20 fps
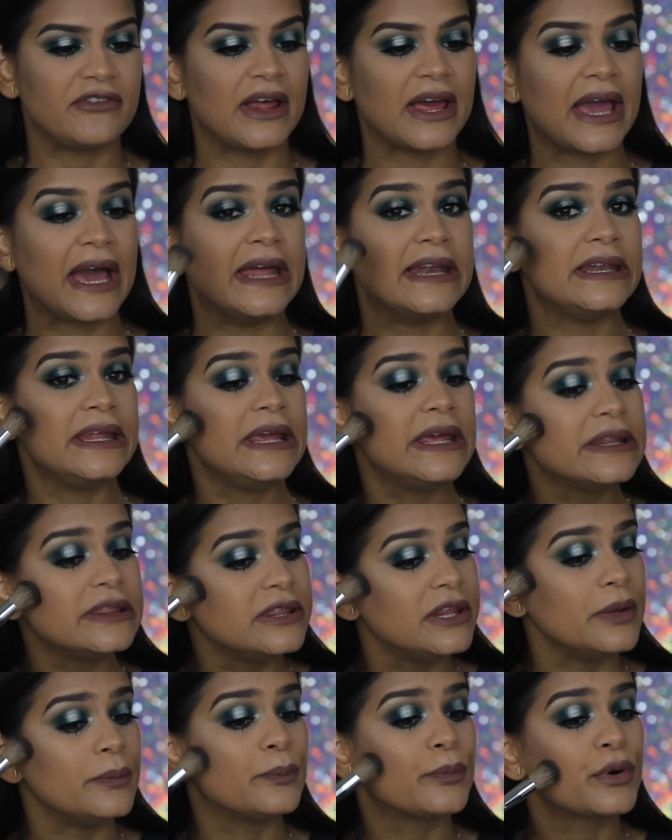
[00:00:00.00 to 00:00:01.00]
Like I need
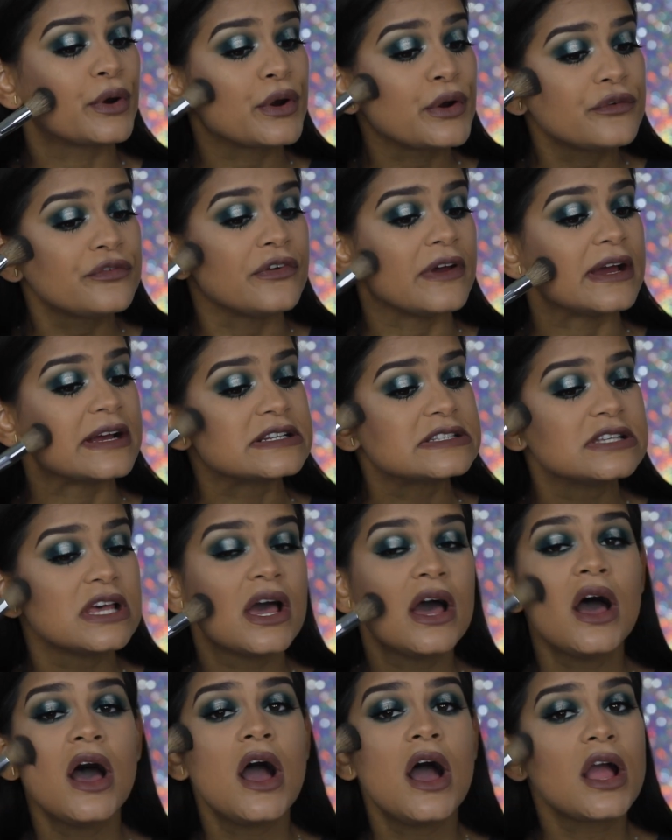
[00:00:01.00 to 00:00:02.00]
the perfect
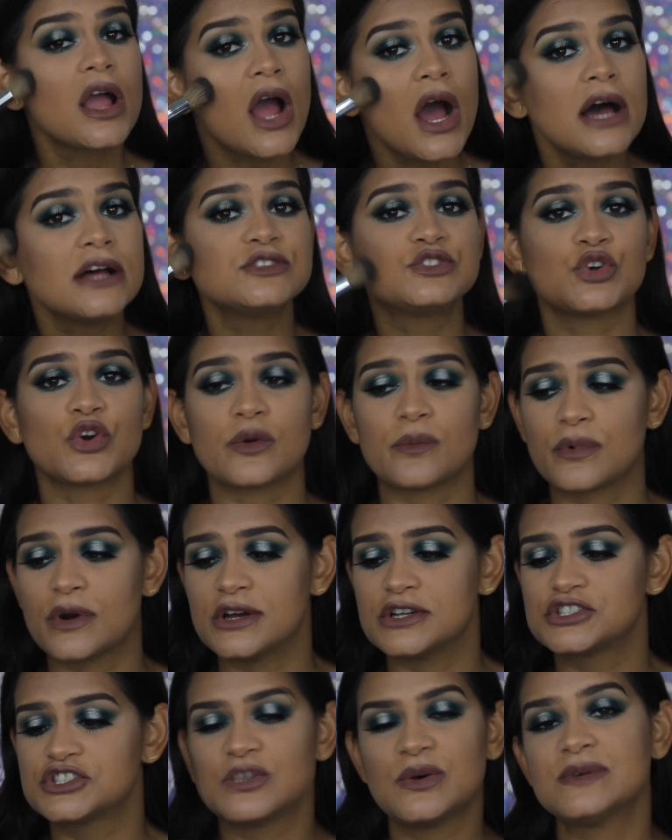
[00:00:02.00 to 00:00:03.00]
contour
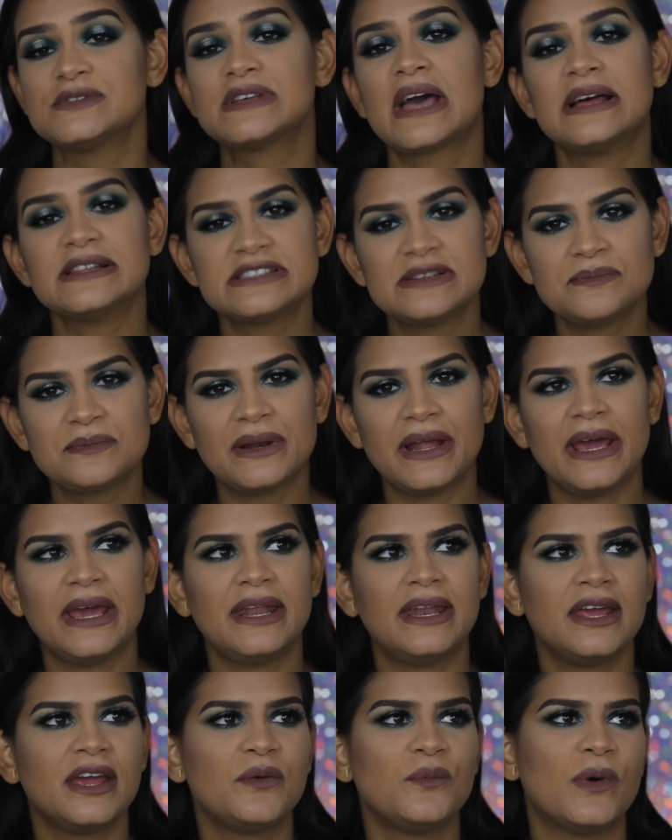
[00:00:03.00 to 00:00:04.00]
brush. So I was
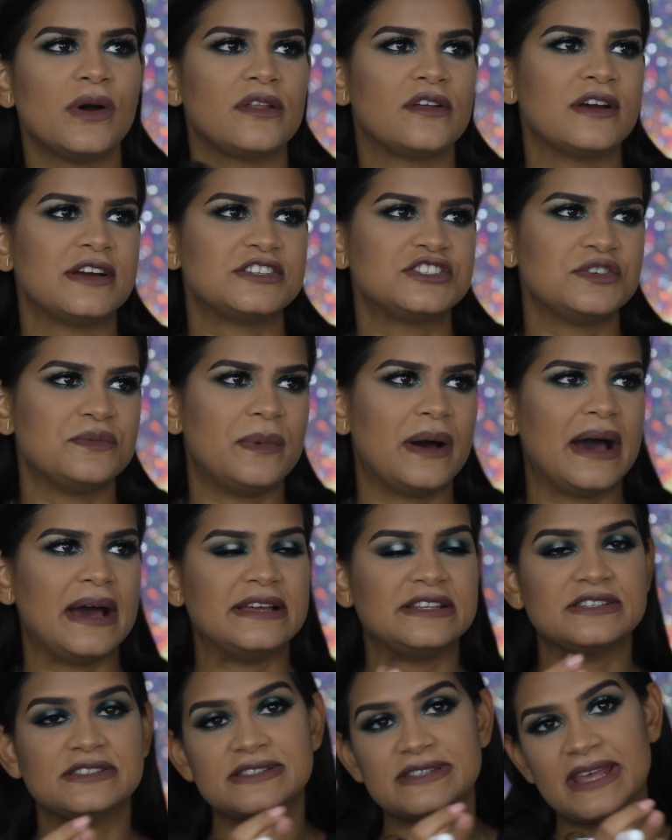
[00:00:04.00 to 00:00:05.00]
contemplating whether I should buy
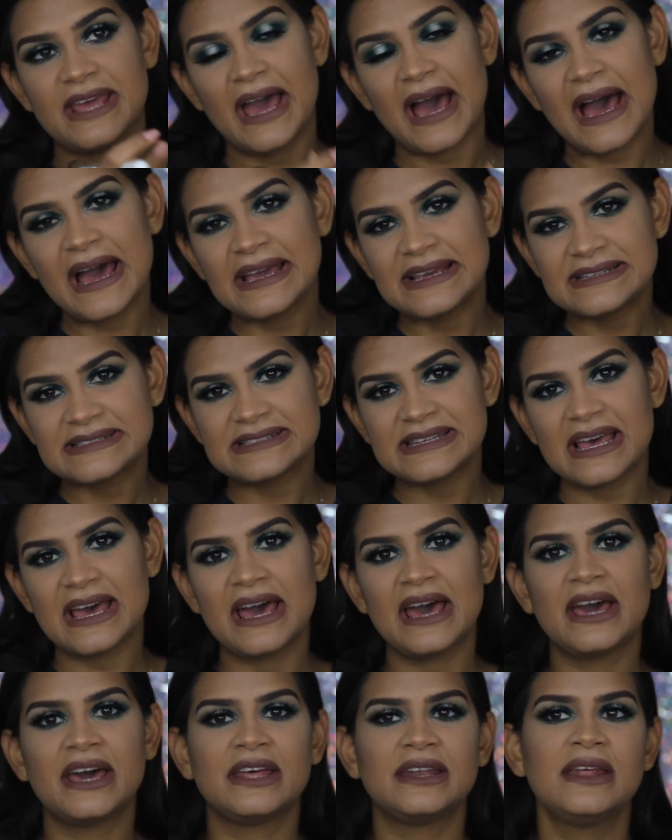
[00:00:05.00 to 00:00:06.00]
just the eye
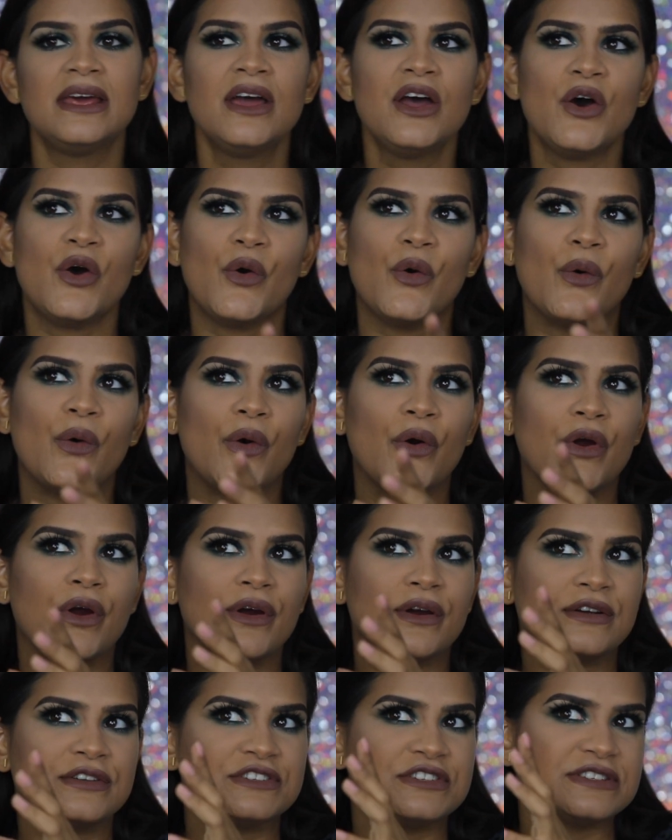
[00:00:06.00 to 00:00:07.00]
set
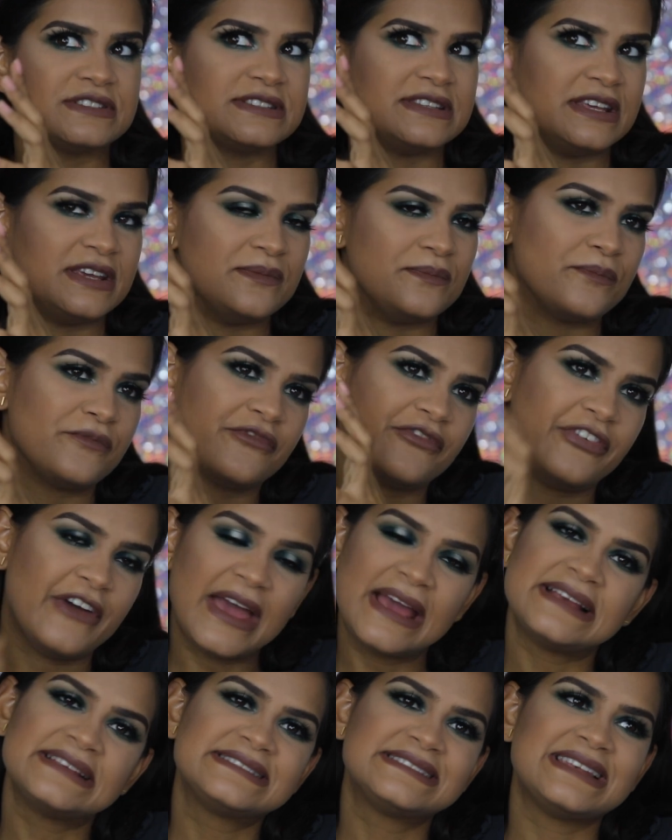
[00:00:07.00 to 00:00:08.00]
or just the
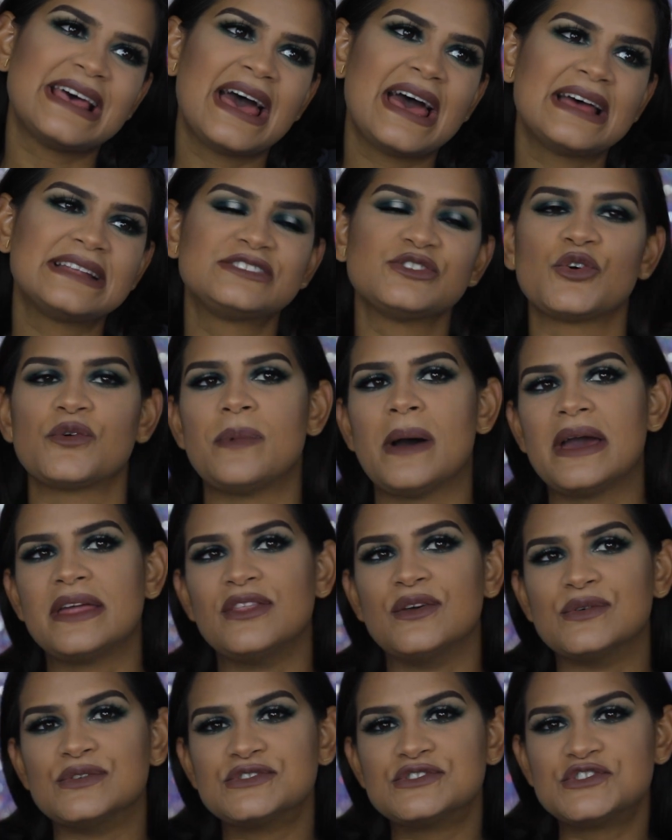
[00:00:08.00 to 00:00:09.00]
face set or buy
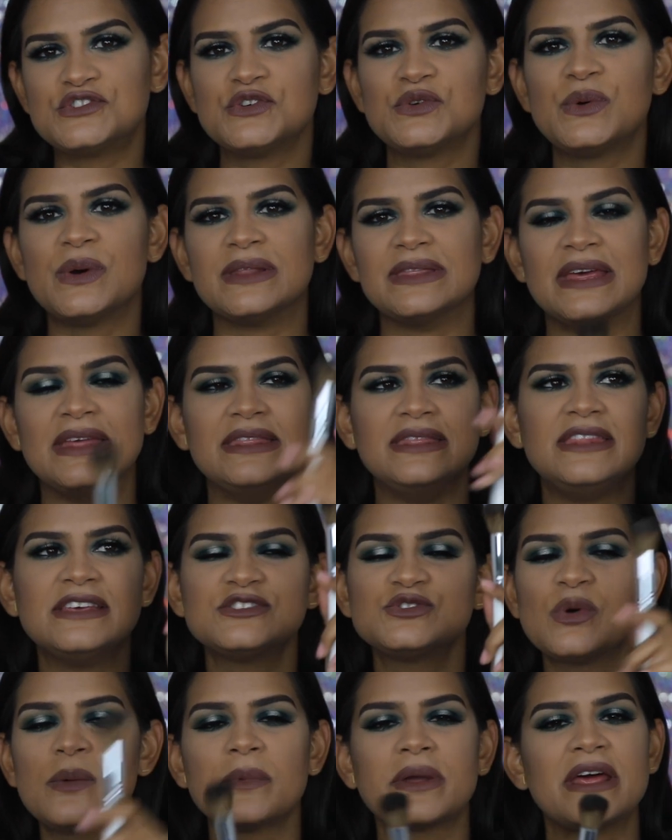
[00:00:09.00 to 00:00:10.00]
those two and then
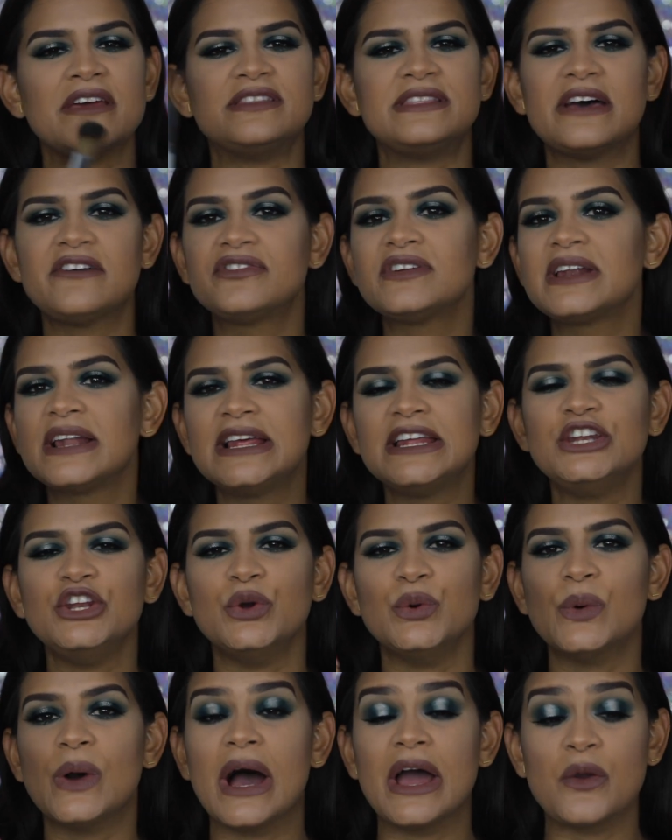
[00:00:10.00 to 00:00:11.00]
this one, but I definitely
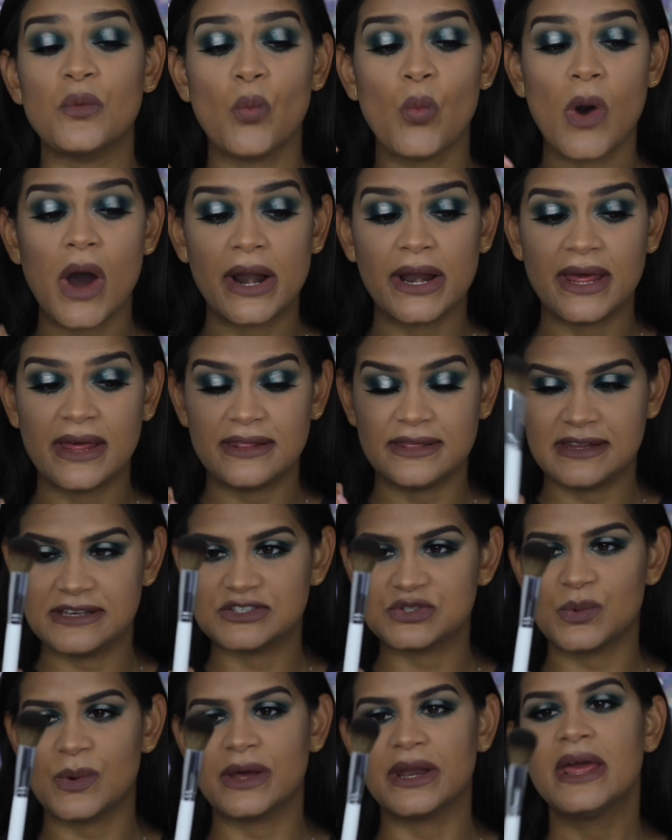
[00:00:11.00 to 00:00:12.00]
knew I wanted this
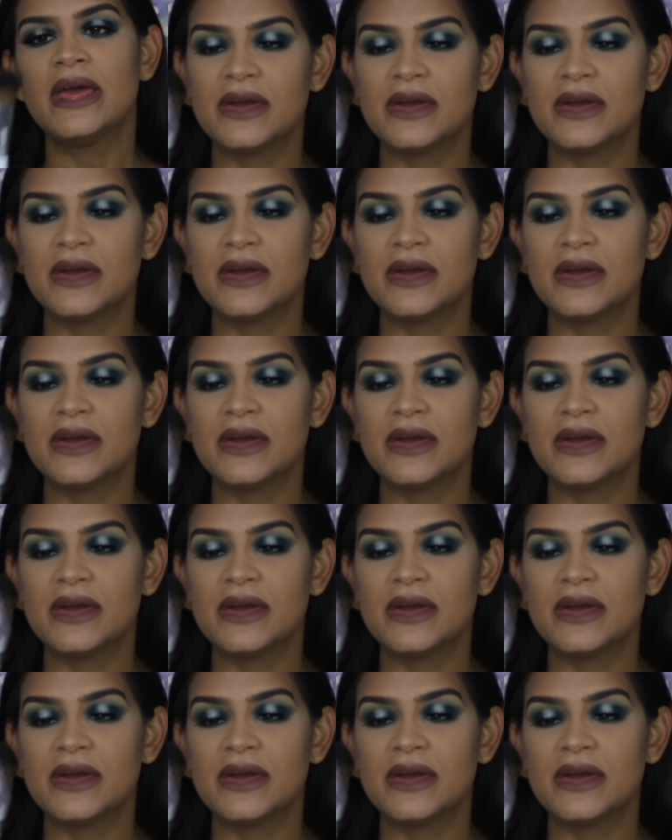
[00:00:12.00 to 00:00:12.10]
one.